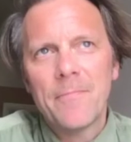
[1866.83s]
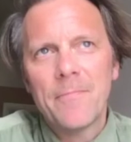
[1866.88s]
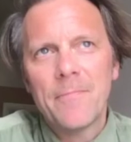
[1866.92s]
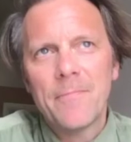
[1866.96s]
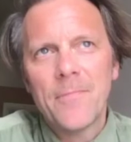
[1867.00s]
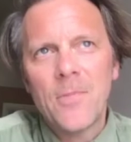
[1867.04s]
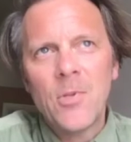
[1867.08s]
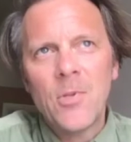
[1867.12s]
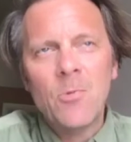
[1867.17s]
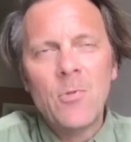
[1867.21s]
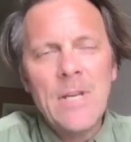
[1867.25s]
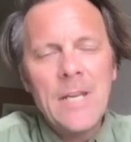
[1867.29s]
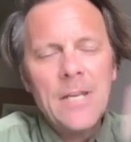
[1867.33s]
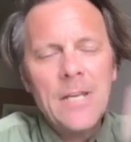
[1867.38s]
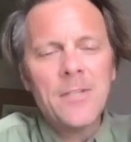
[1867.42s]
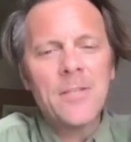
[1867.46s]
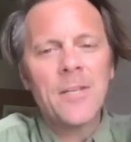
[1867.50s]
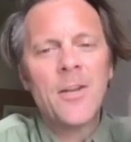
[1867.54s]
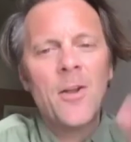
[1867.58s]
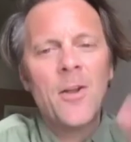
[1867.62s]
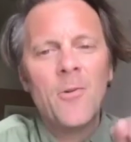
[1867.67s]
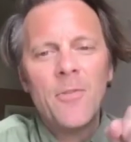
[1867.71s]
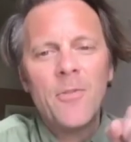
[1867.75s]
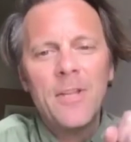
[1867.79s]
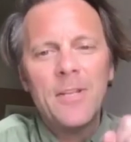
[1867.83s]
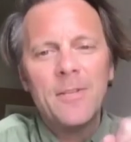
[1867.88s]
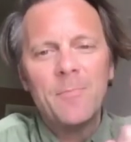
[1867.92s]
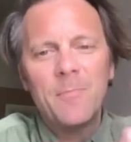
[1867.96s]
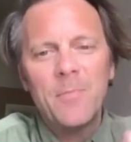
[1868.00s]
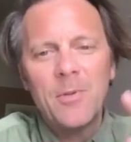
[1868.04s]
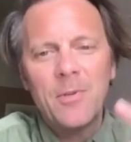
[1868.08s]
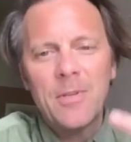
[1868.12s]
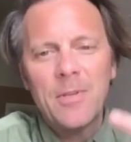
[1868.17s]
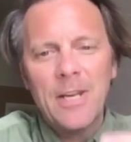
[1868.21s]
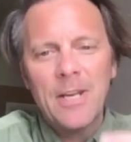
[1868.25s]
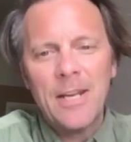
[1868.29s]
you need to know this
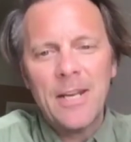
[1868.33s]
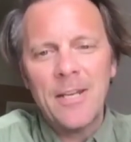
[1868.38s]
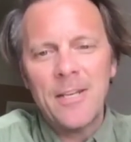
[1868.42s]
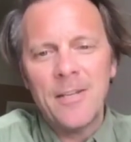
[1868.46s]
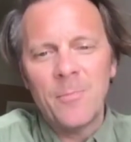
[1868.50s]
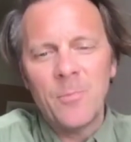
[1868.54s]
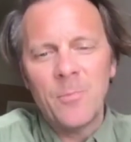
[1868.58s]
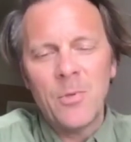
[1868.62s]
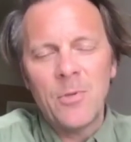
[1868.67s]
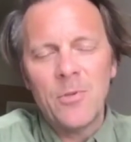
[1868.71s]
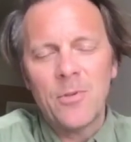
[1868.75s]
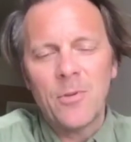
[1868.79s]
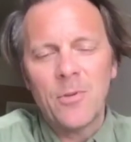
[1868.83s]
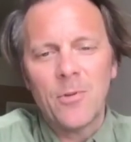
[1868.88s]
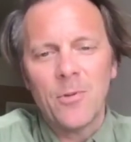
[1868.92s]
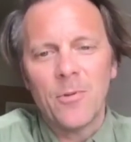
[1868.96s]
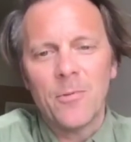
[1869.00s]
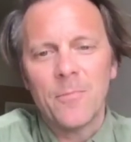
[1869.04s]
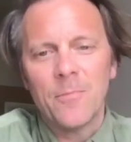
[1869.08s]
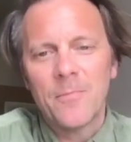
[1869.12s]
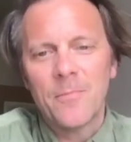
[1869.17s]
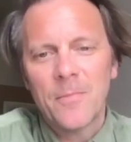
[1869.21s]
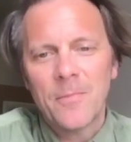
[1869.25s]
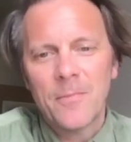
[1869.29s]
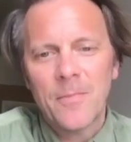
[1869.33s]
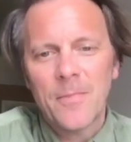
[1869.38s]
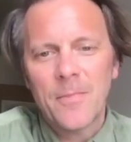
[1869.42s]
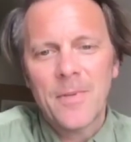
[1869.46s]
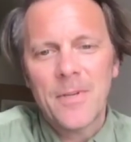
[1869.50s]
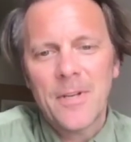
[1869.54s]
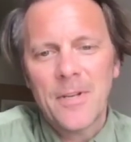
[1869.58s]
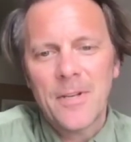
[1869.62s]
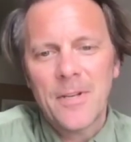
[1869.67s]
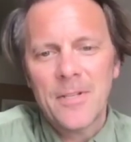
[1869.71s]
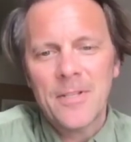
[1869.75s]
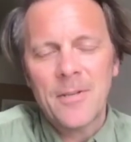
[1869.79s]
Canadian musical.
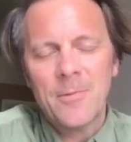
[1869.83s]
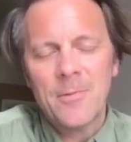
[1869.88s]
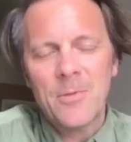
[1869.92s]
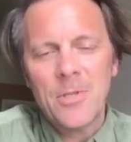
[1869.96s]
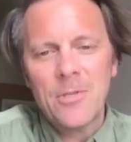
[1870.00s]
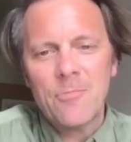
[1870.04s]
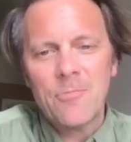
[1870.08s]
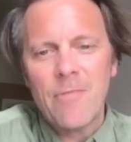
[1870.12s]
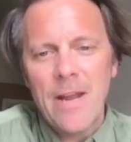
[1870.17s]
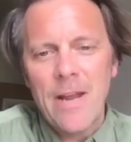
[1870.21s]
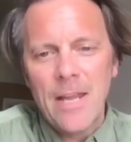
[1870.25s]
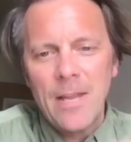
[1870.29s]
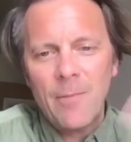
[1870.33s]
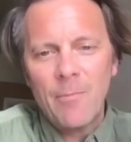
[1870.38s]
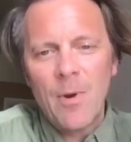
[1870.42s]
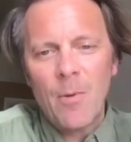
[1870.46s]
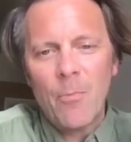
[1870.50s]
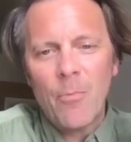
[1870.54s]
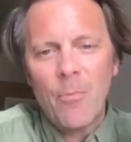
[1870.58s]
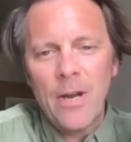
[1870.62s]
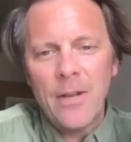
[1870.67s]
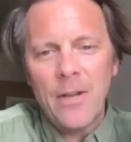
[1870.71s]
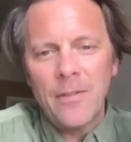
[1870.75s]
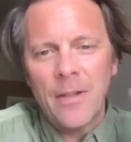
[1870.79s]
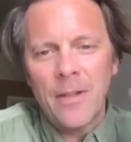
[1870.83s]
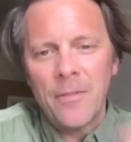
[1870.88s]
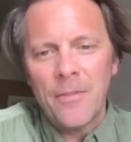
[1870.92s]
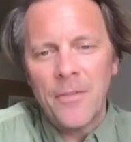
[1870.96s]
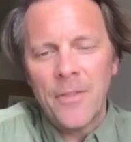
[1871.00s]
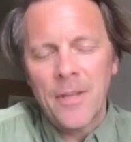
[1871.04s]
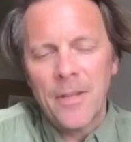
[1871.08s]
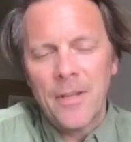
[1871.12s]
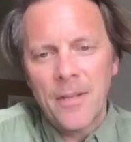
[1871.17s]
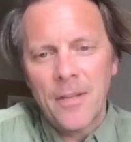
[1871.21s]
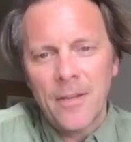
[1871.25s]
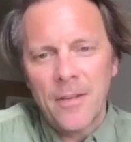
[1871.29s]
Because I was just racking my brain then
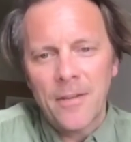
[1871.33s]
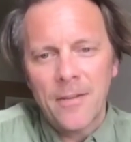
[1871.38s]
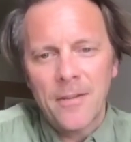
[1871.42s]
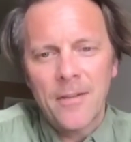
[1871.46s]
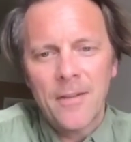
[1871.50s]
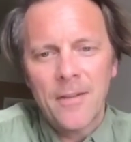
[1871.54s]
thinking.